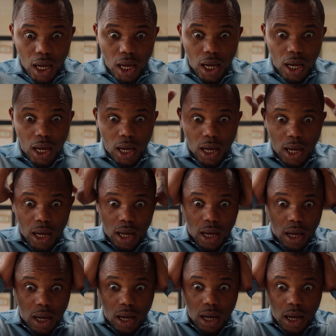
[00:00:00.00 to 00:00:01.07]
Looking at you,
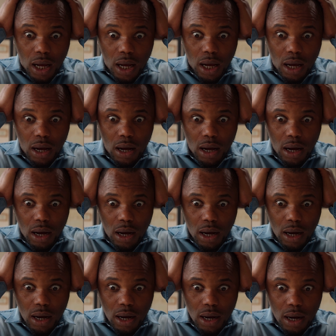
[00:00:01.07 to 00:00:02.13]
professional
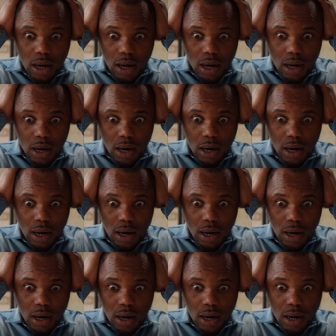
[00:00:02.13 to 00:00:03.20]
sports, looking at
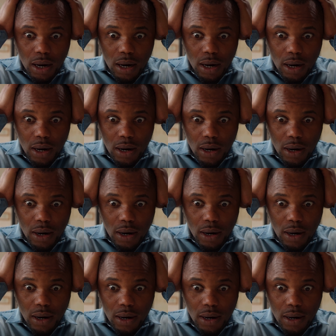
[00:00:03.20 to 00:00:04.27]
you, but that doesn't mean
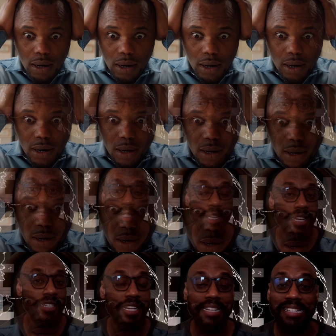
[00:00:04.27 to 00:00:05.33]
I don't disagree.
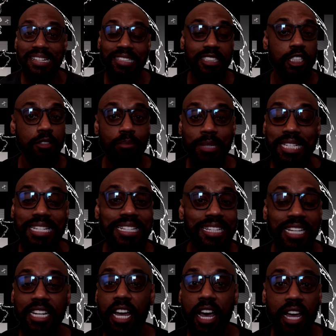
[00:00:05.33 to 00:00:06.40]
That doesn't mean
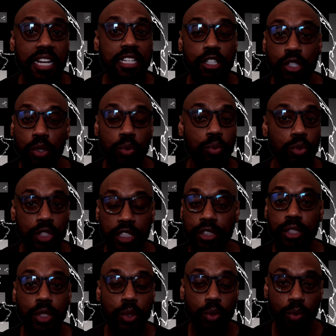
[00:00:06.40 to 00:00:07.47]
that I don't
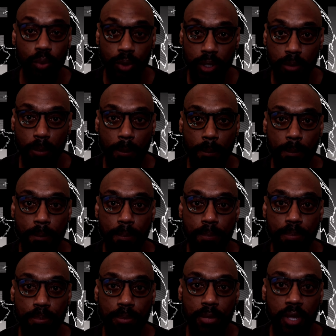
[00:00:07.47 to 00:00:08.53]
disagree.
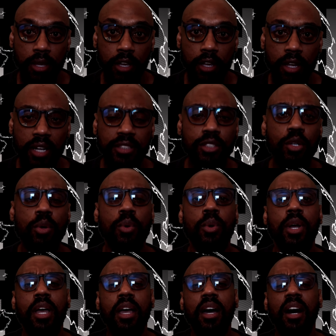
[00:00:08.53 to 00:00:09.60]
And
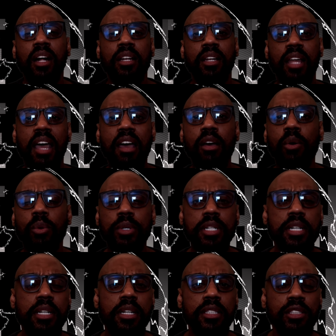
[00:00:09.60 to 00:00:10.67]
so
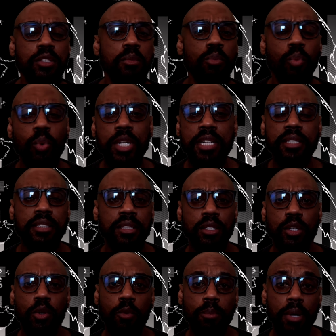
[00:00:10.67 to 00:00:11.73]
allowing some weeks to
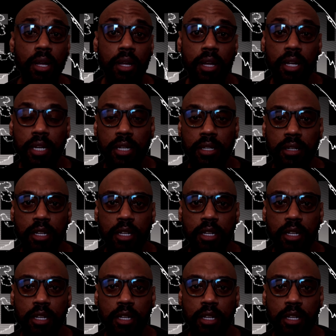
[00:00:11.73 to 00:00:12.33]
go by